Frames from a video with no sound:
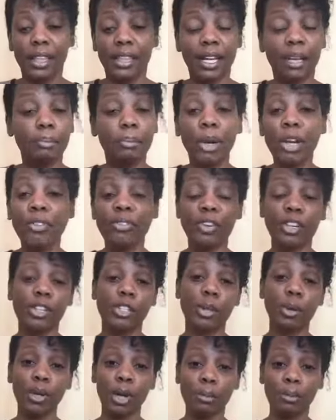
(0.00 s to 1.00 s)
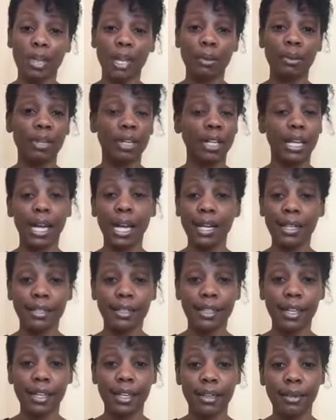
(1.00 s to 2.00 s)
the boyfriend showed up there with a
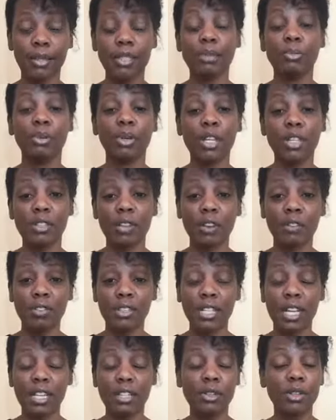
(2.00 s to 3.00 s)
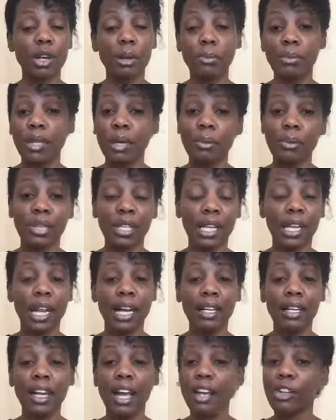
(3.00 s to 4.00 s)
gun and he was a police officer showed up there with a
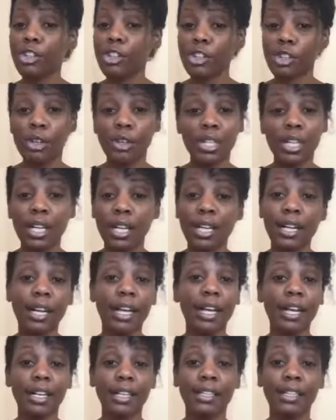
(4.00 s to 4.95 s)
gun shot her